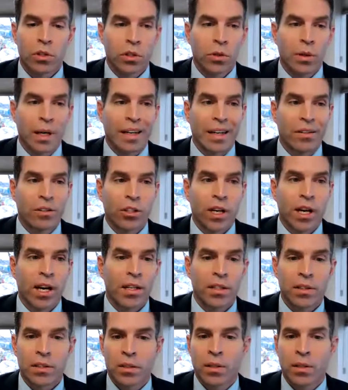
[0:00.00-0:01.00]
to
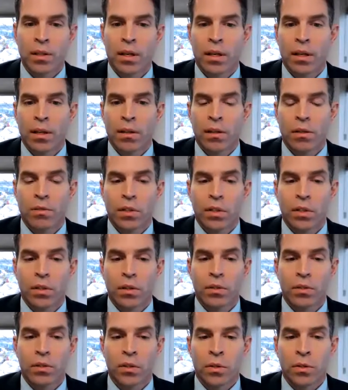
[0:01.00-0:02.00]
energize their
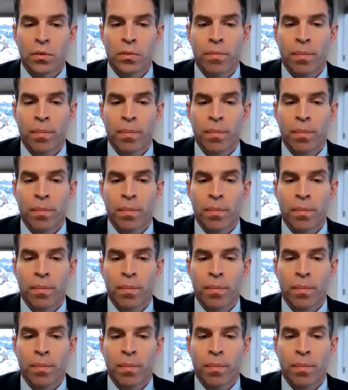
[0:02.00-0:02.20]
vehicles.